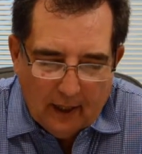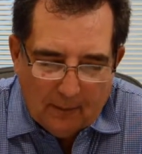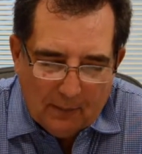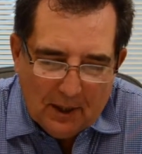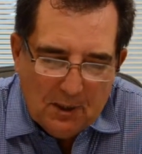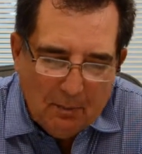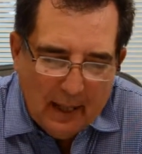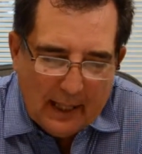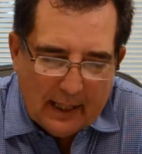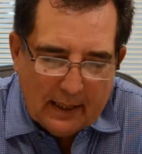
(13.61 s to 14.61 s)
This
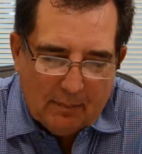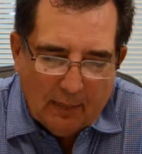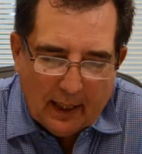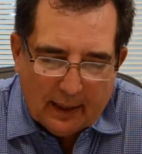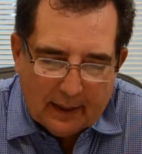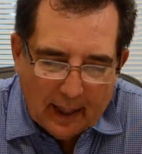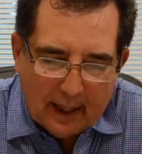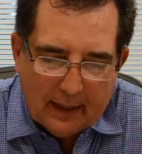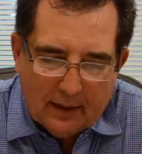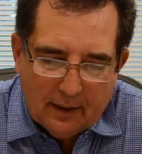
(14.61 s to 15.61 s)
made my
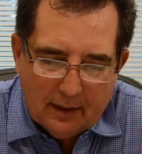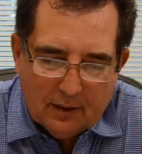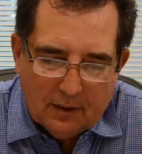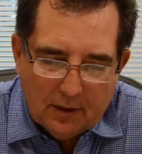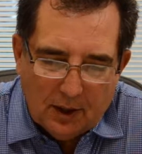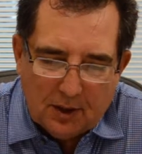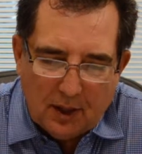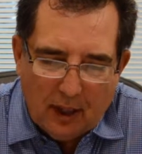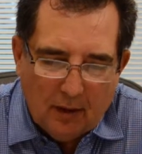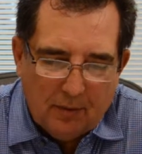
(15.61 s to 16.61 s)
9th such
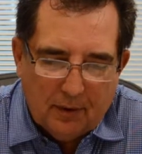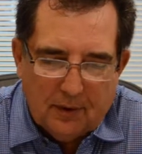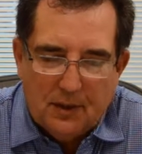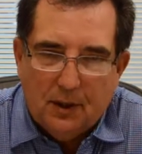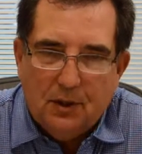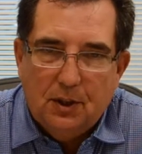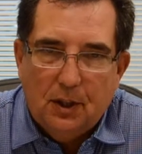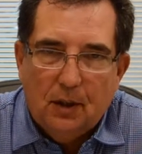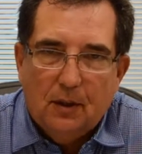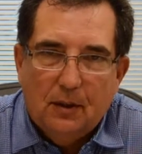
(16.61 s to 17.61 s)
conference this
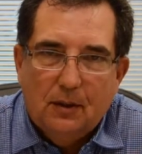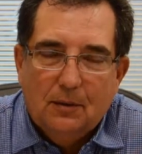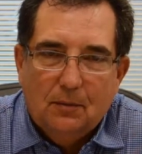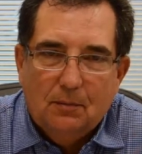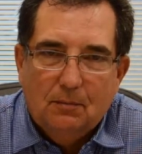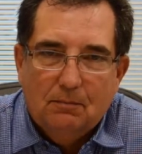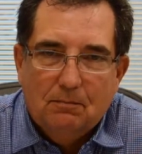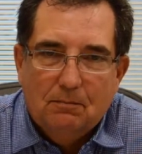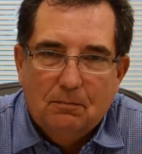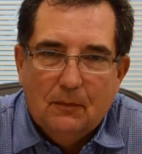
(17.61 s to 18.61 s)
year.
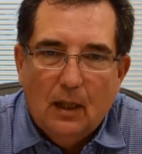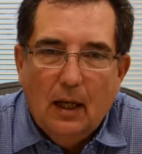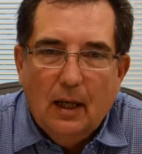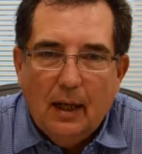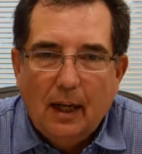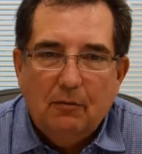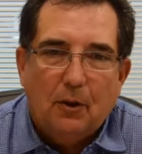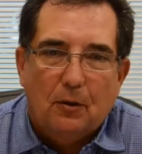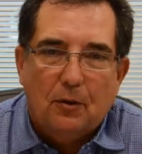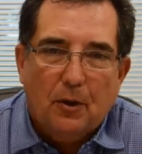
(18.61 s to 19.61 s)
Now,
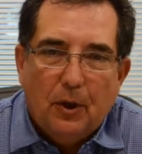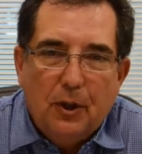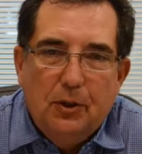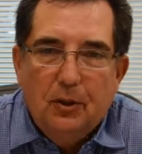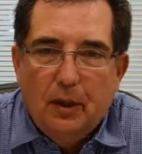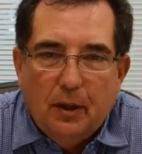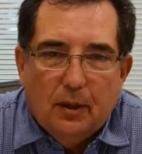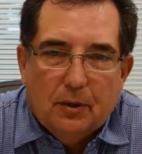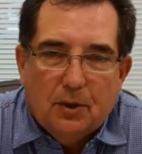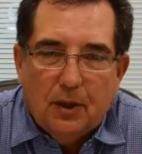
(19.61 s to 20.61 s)
after 32
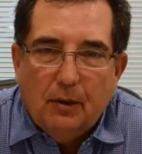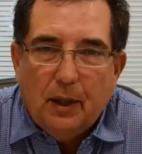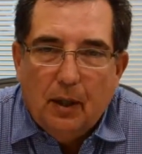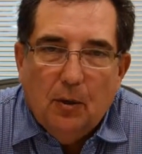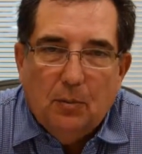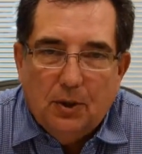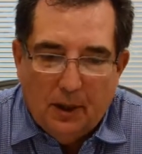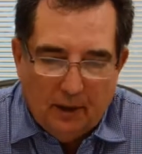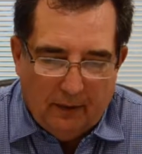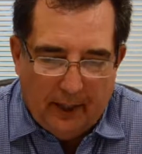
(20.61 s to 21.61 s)
years selling homes
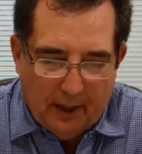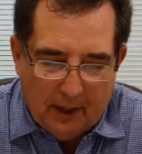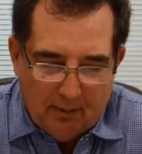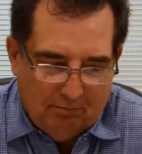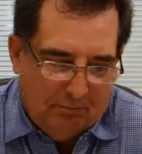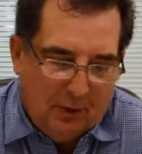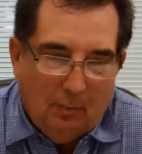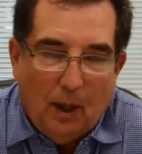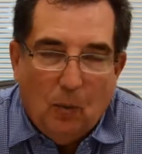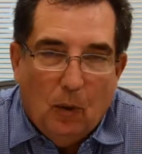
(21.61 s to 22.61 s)
in Atlanta, you
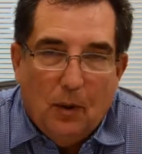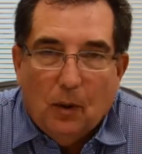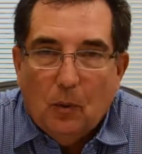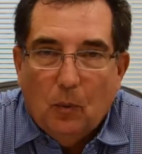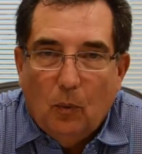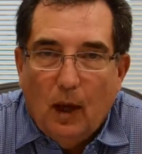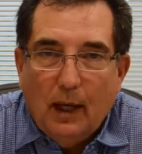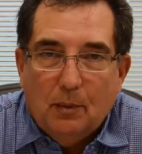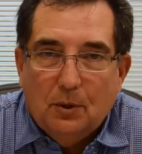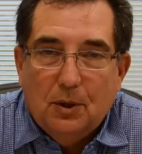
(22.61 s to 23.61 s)
might wonder
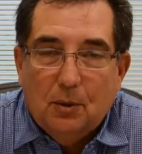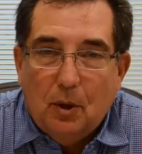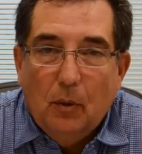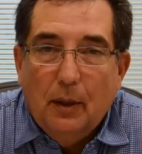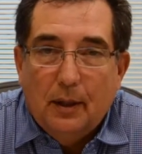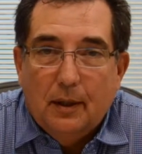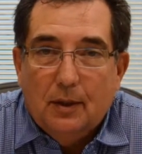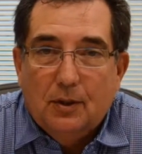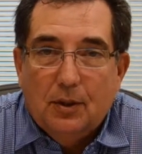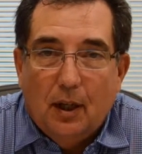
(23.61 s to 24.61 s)
why I'm still going to
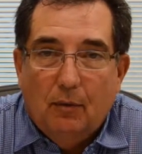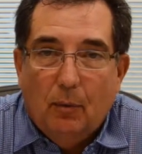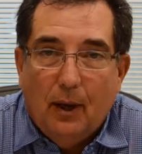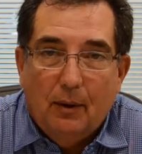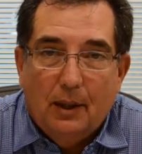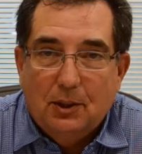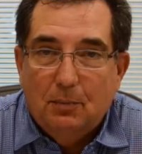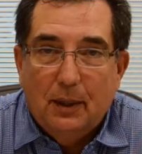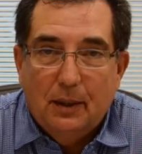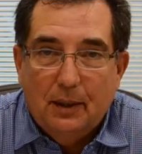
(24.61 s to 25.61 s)
this stuff. Why do I
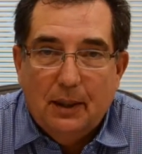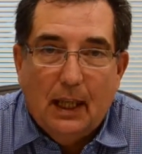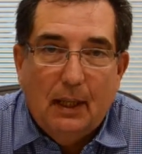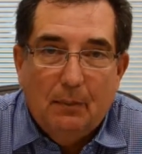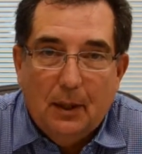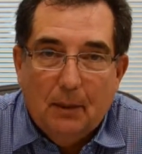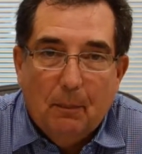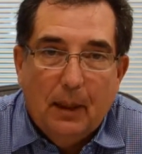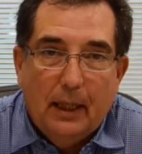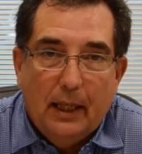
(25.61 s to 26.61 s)
spend the time and the
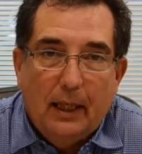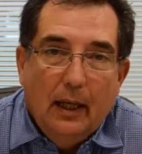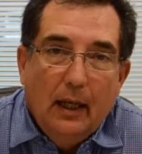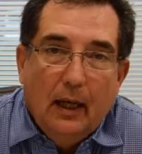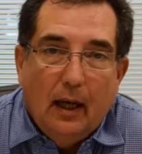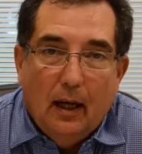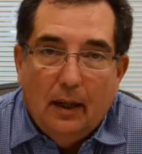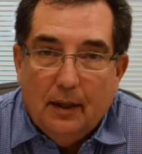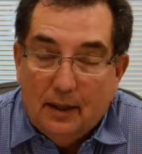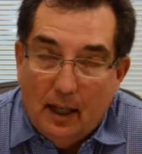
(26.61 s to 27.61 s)
money?
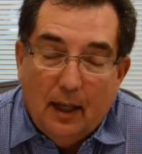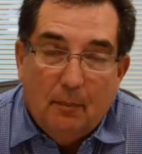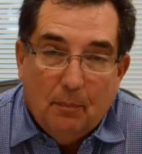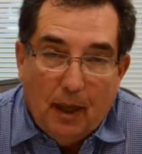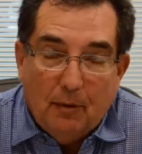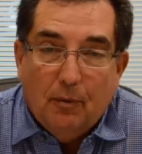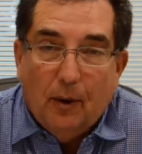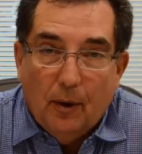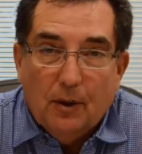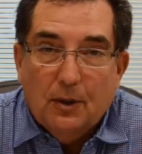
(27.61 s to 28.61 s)
And the time by
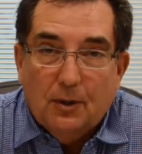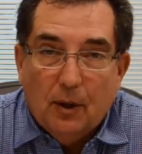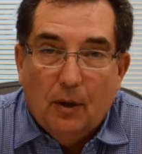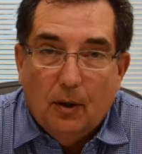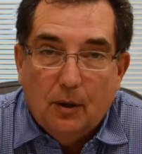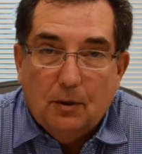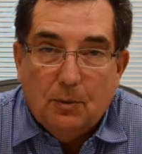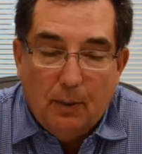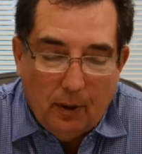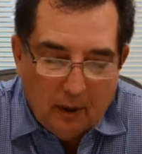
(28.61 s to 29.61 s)
far is the
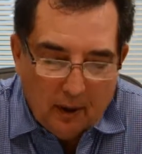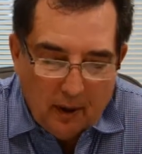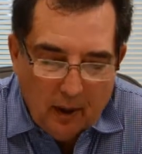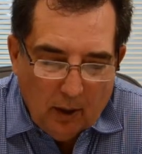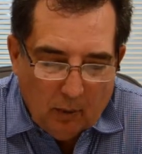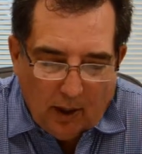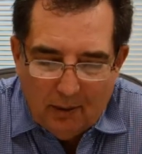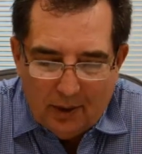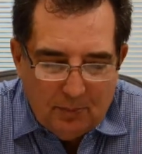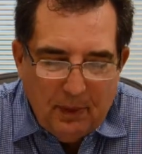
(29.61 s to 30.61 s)
hardest part. Why
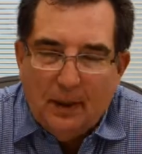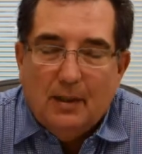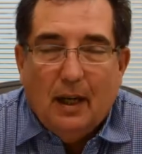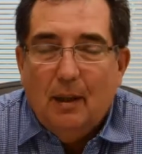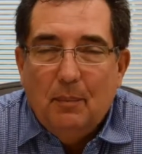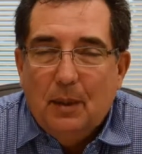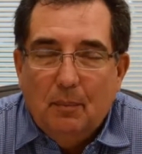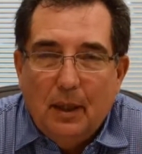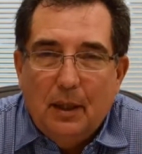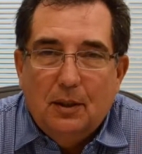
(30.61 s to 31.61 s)
do I spend the time and the
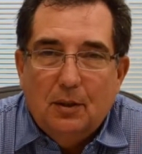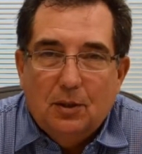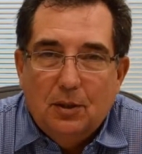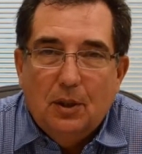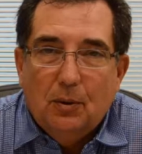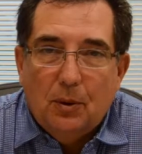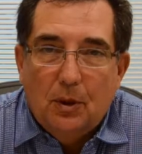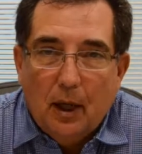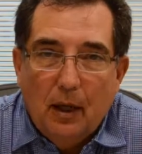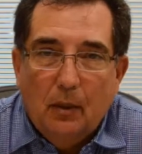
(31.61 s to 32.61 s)
money to still
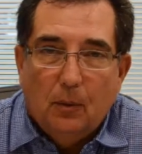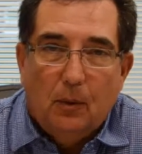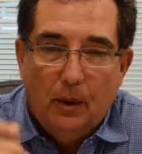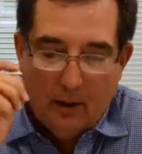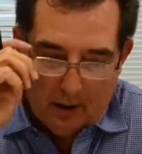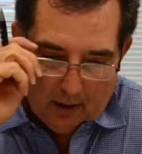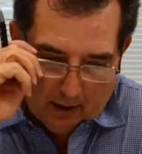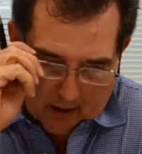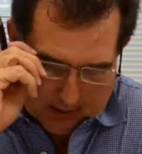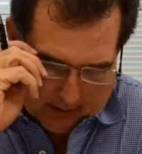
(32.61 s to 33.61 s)
go?
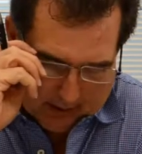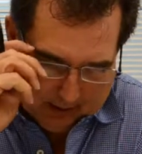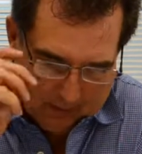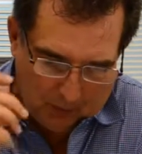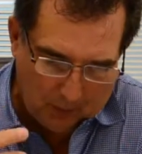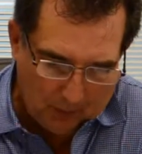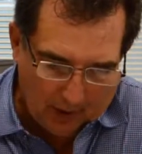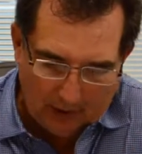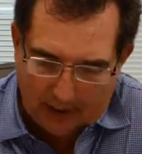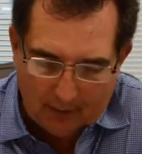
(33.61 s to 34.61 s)

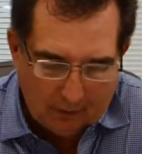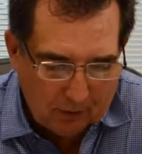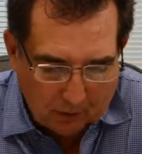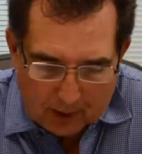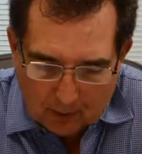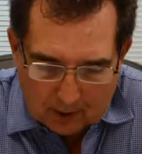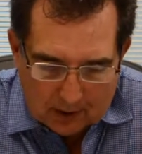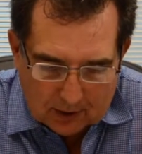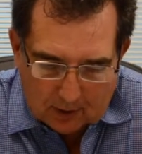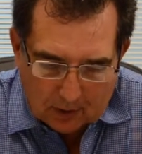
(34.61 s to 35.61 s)
Well, I got 3
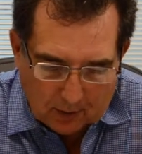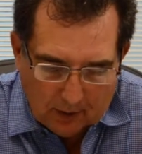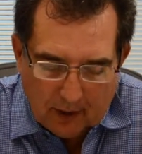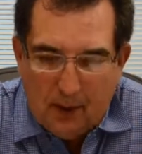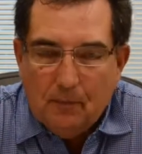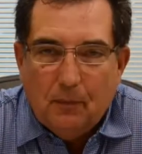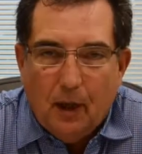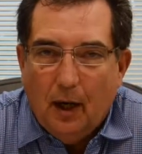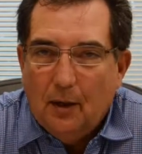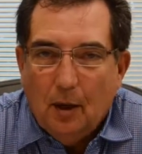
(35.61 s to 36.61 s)
reasons really.
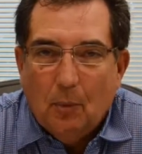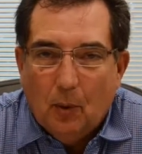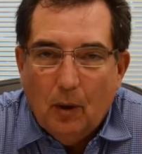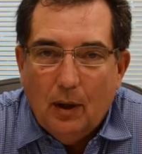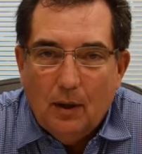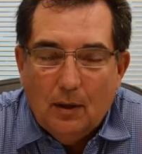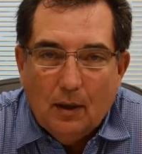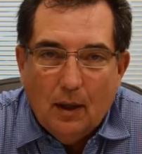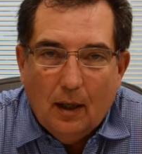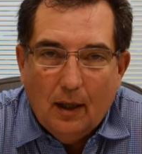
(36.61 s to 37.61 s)
Number
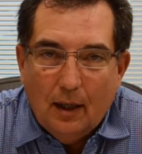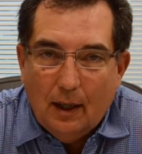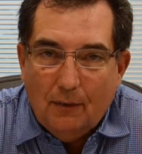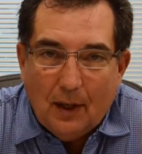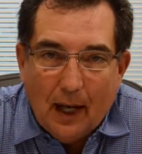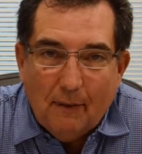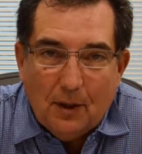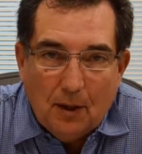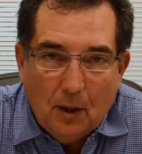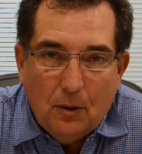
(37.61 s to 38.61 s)
one, if you
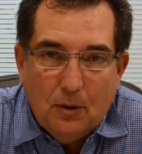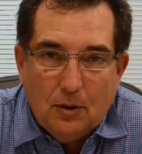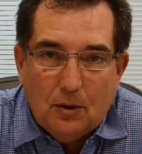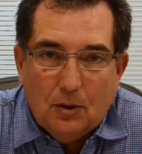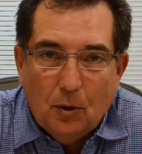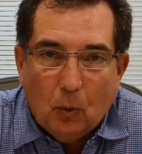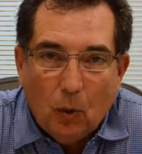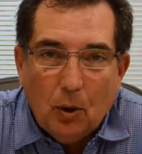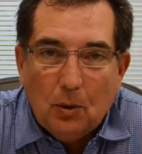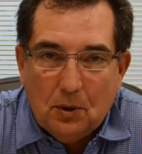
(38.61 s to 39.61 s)
haven't noticed, the
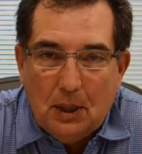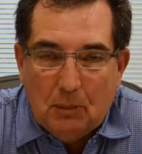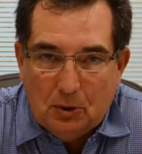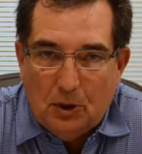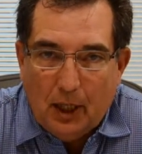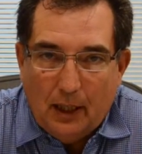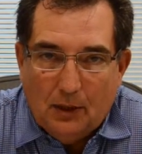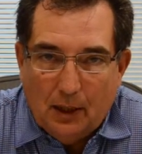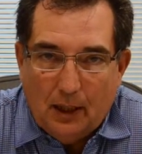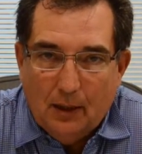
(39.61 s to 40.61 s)
world keeps
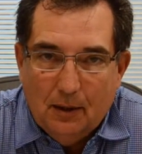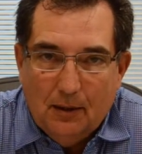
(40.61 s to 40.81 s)
changing.